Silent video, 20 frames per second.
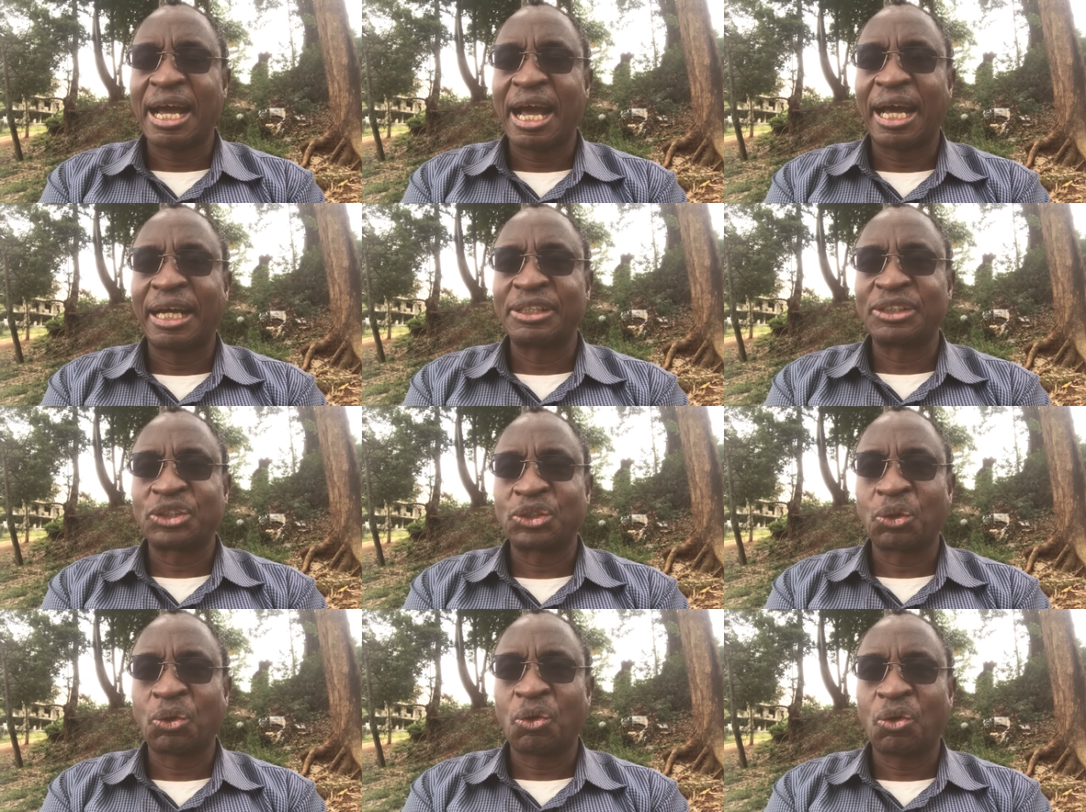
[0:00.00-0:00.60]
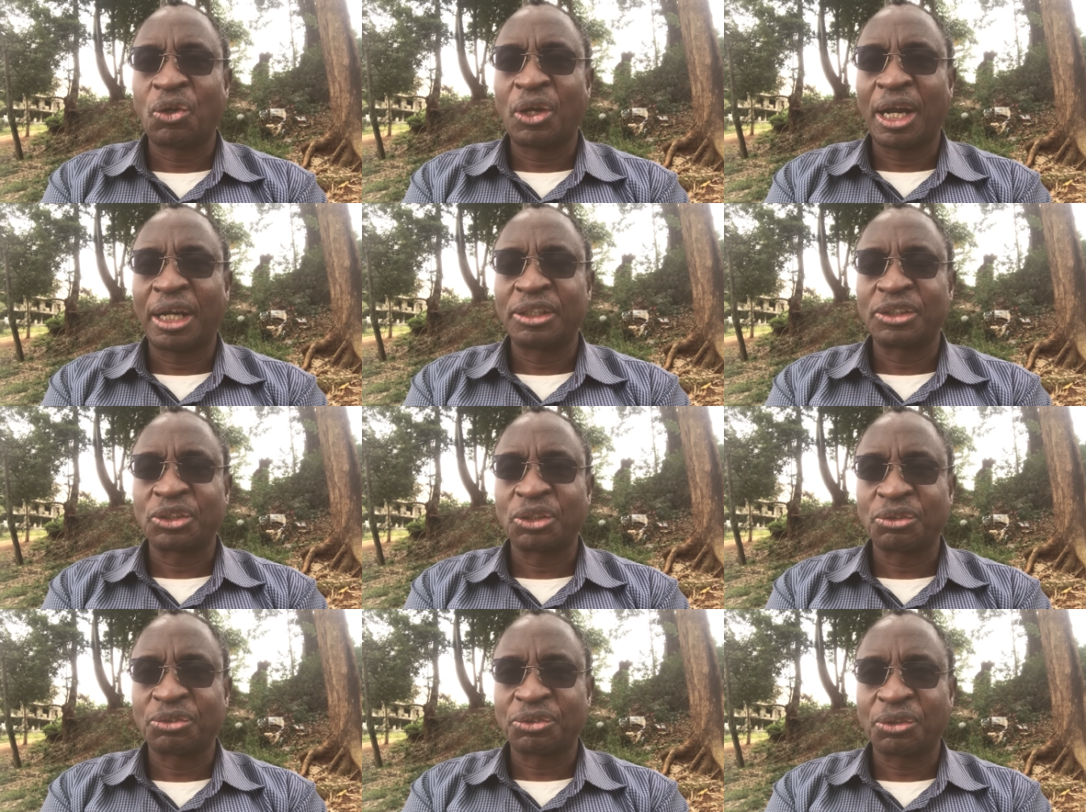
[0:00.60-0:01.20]
and so on and
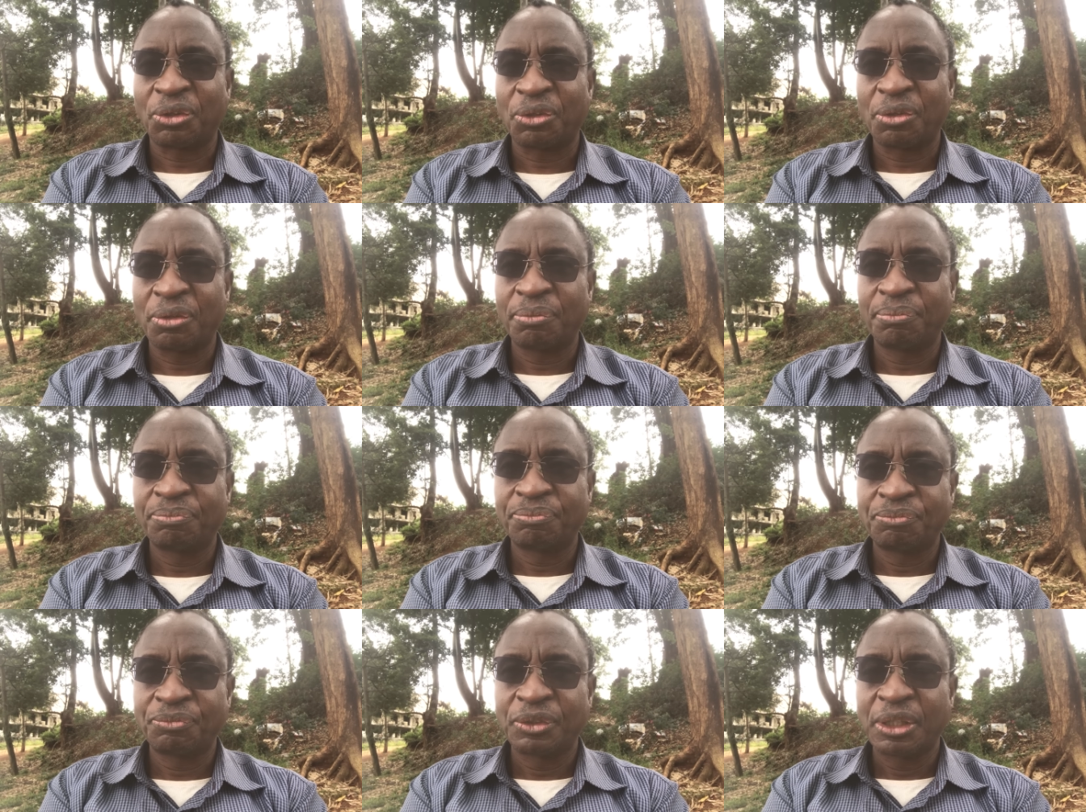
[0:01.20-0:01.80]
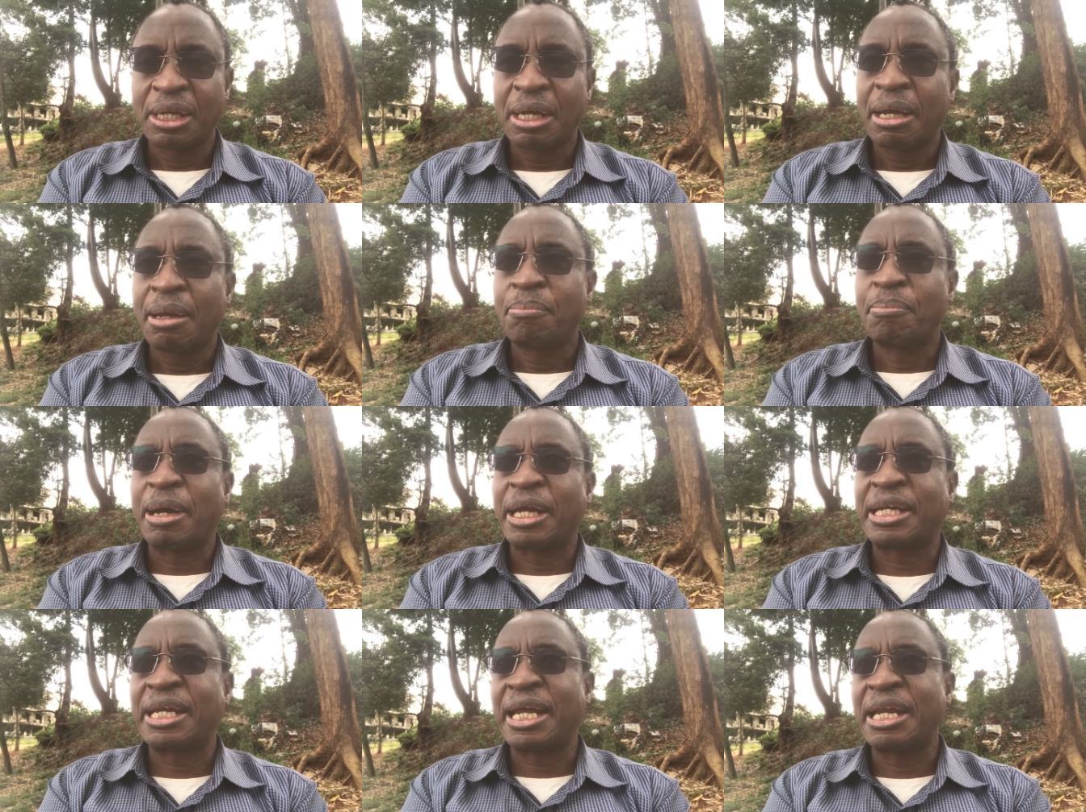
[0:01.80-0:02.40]
so forth.
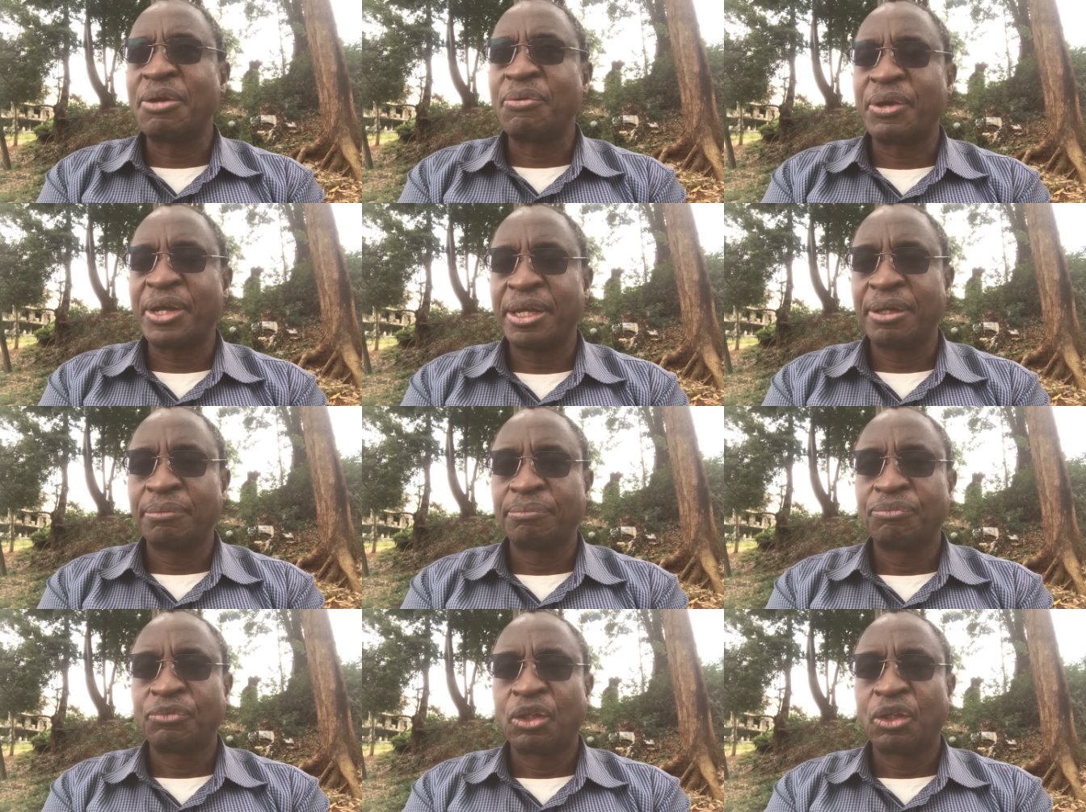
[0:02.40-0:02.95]
But anyway,